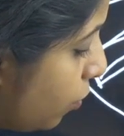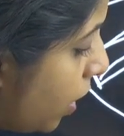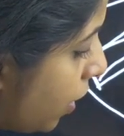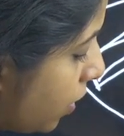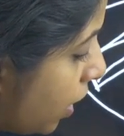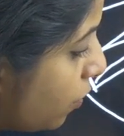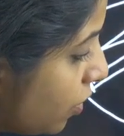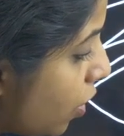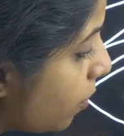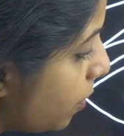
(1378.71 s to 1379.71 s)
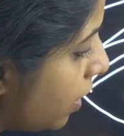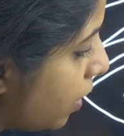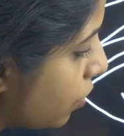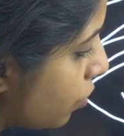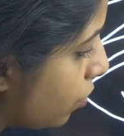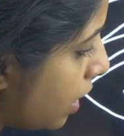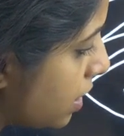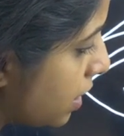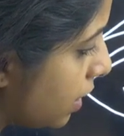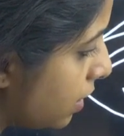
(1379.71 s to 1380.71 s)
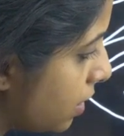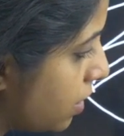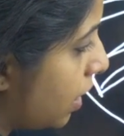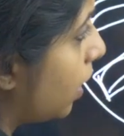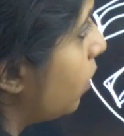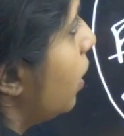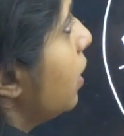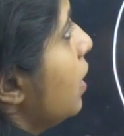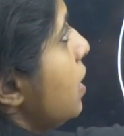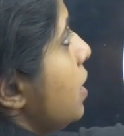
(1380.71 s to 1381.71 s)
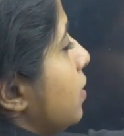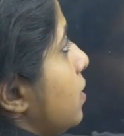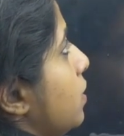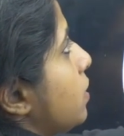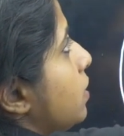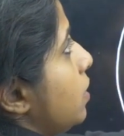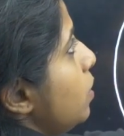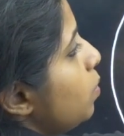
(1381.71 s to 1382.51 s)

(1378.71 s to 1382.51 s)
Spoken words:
tubuli recti will not be there, so I'll say this is second one, this is third